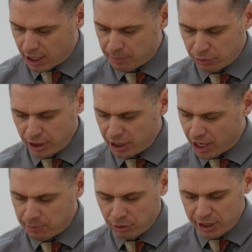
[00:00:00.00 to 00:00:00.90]
I pray
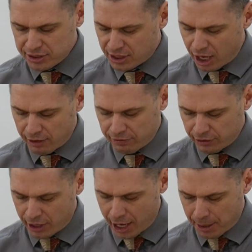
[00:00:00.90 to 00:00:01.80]
I praise God
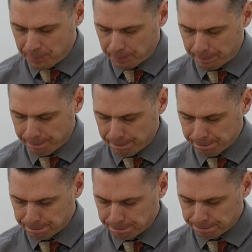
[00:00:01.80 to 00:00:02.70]
for that.
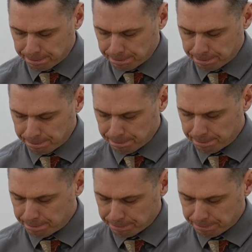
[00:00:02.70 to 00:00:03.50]
Hmm.